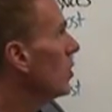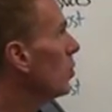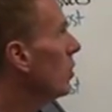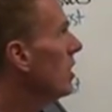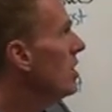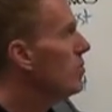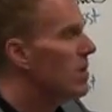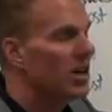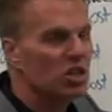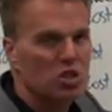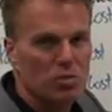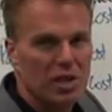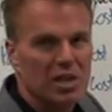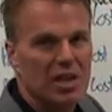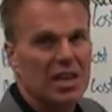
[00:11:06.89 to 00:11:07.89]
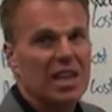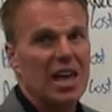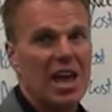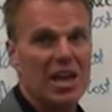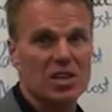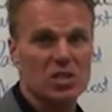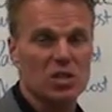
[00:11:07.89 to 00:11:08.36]
remeasurement
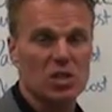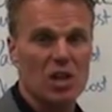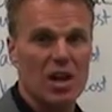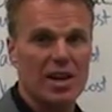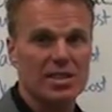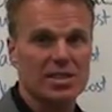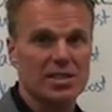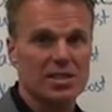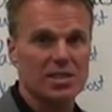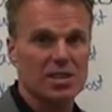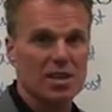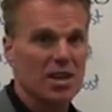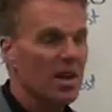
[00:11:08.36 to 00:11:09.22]
gains and losses.